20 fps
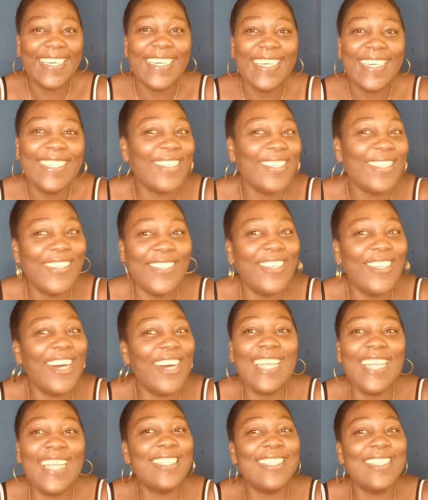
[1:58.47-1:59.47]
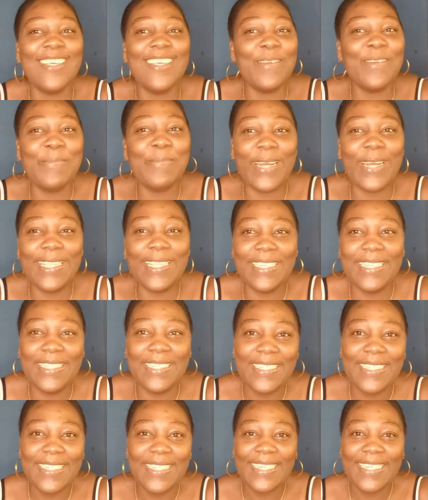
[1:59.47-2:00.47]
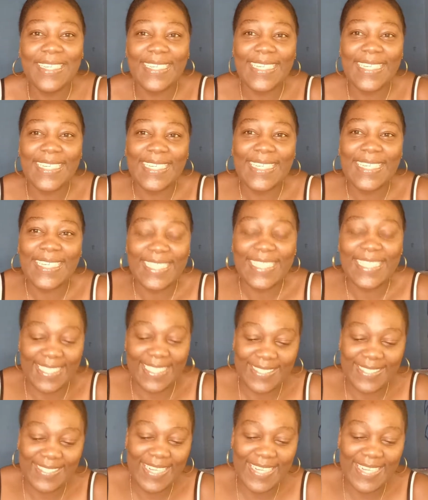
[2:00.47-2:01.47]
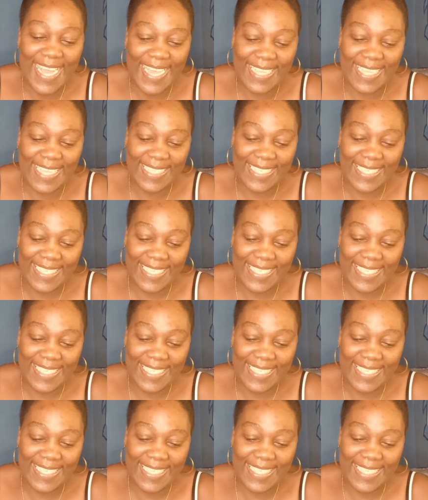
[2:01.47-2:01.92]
Not no ads na dem pan Right.